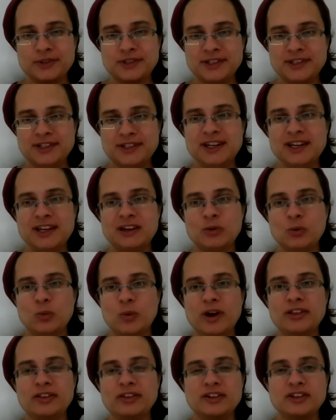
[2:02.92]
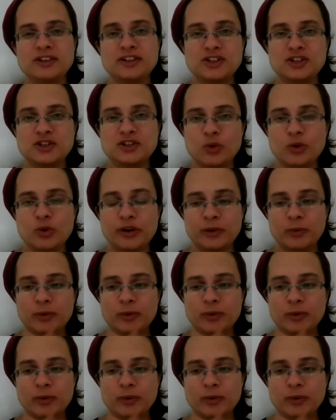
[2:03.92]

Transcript: to see what the story,